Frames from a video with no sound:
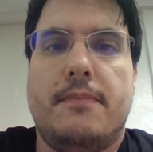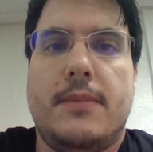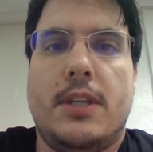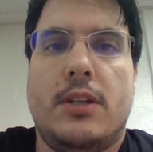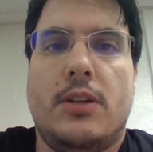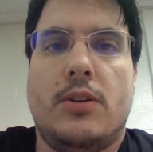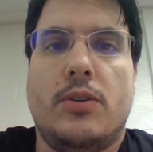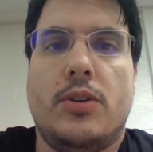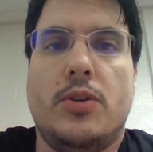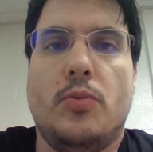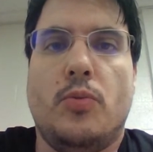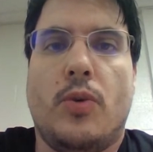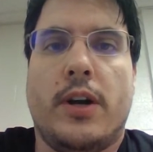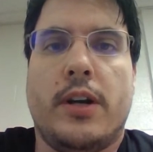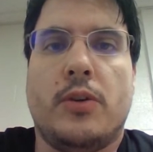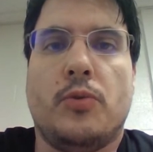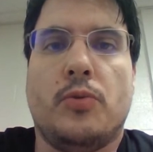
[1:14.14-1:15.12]
you
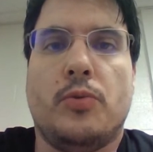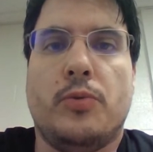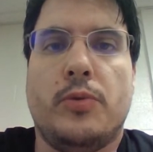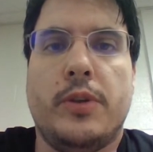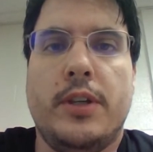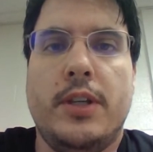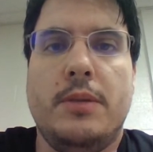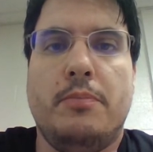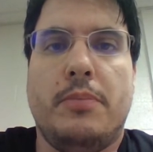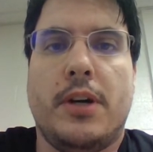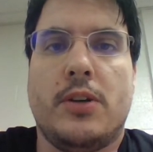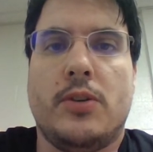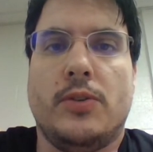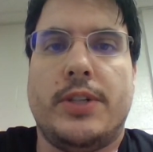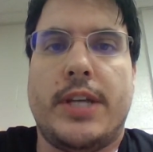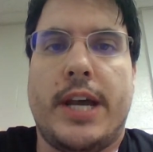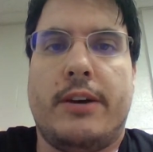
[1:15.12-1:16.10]
want to really
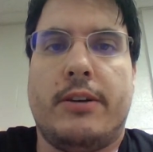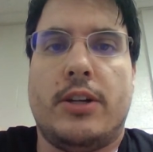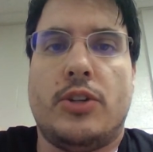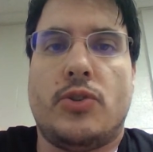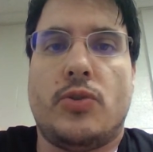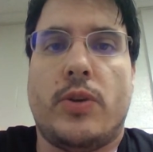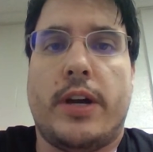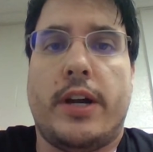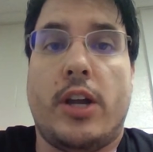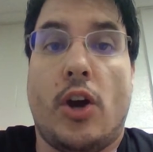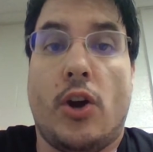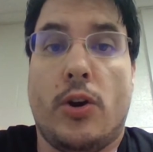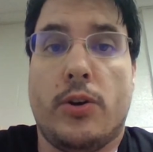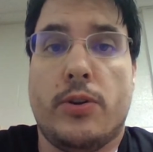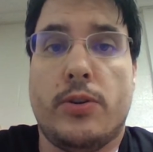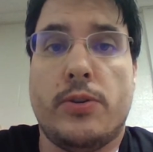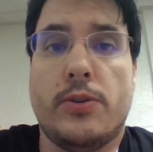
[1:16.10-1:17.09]
buckle down and try
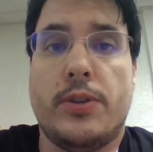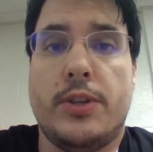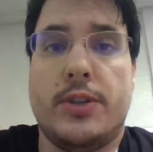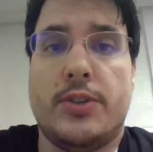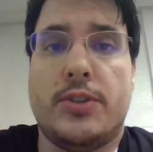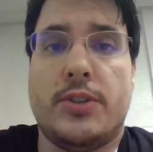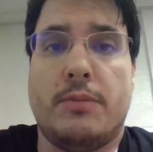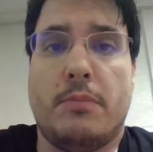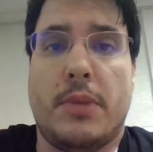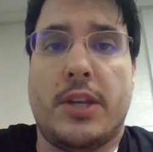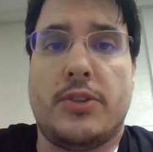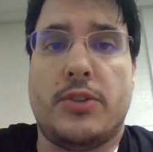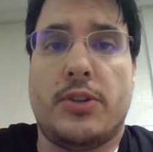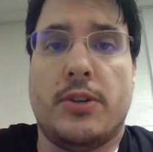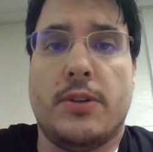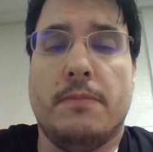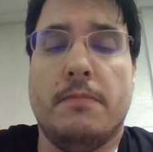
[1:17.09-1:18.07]
harder this
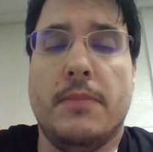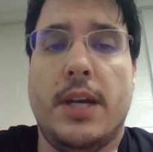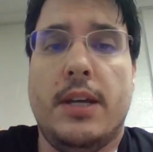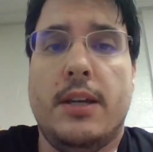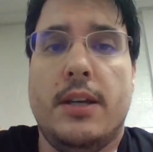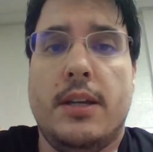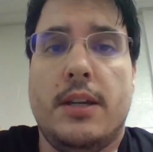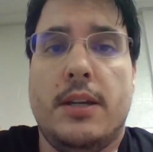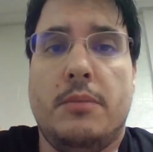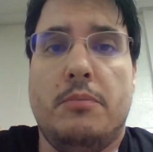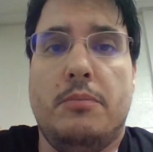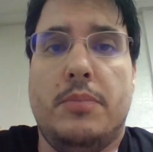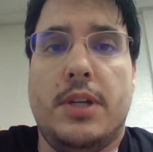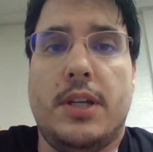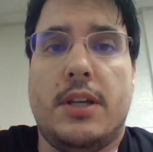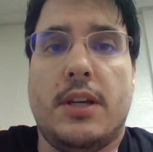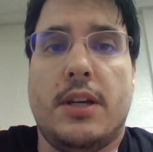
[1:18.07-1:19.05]
semester
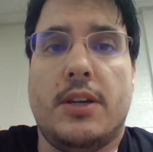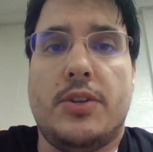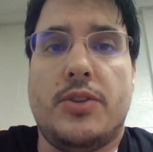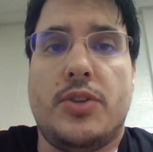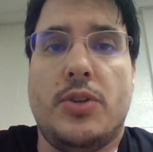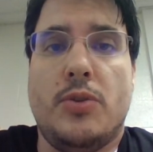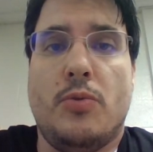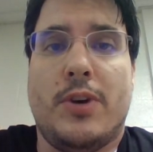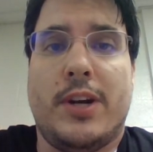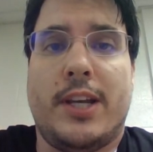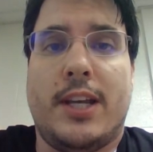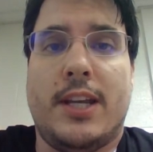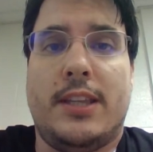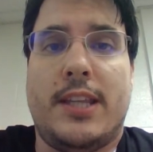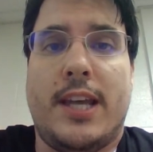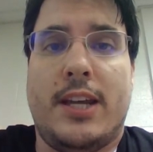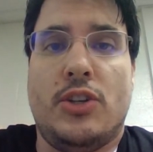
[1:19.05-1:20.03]
because you want to
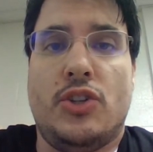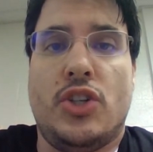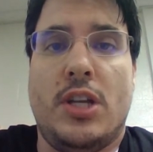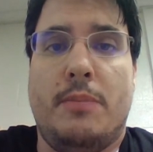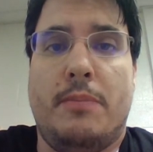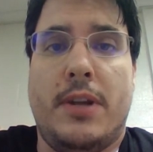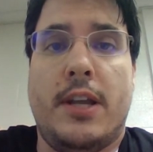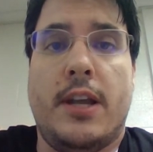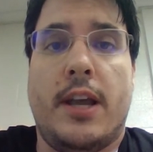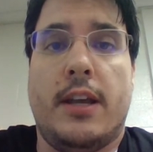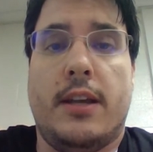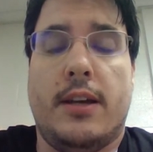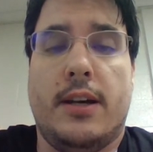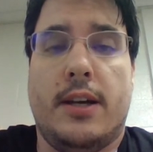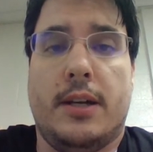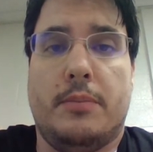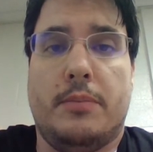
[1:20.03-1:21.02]
get that GPA
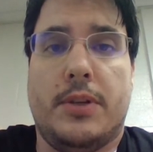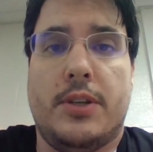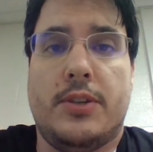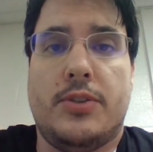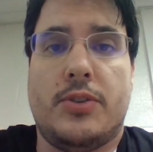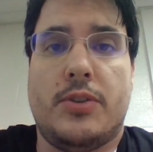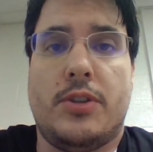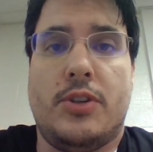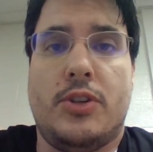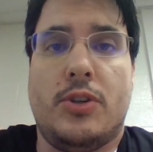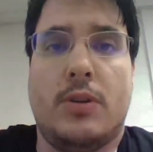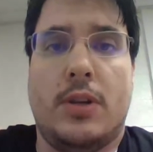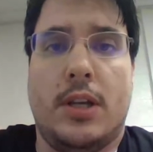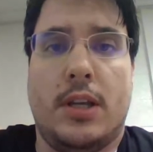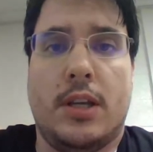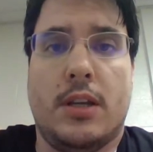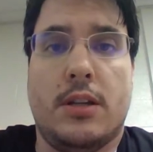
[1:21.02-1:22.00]
up so that you
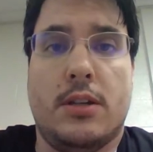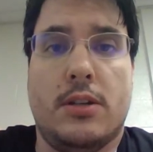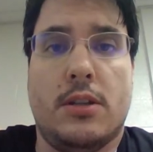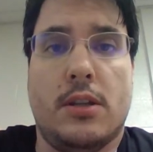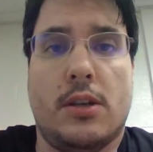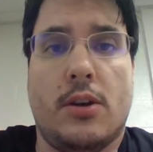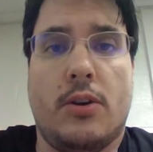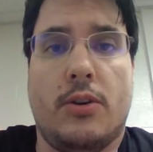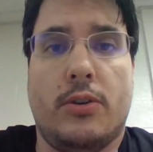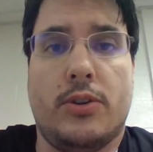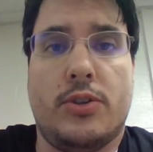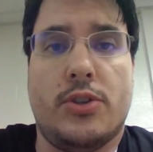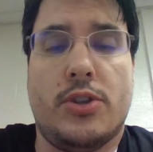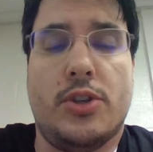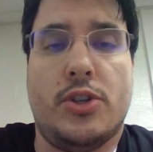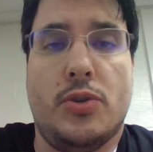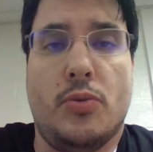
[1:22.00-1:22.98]
can get into the college
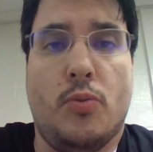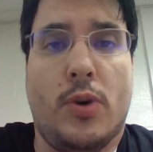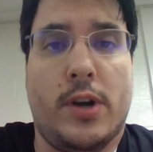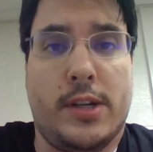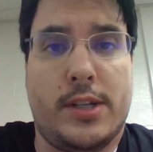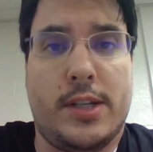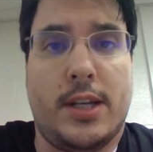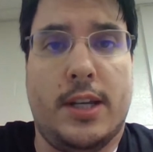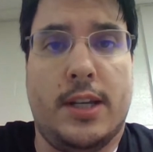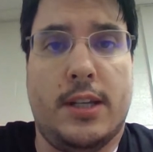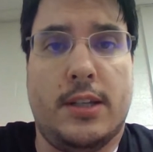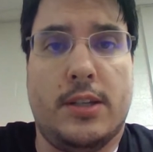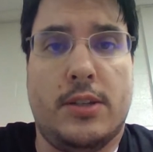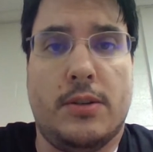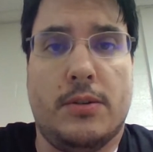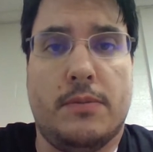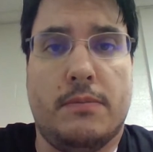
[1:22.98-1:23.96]
that you want to get
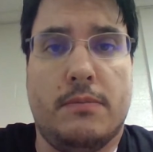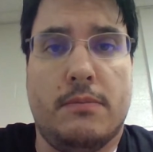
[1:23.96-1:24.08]
into.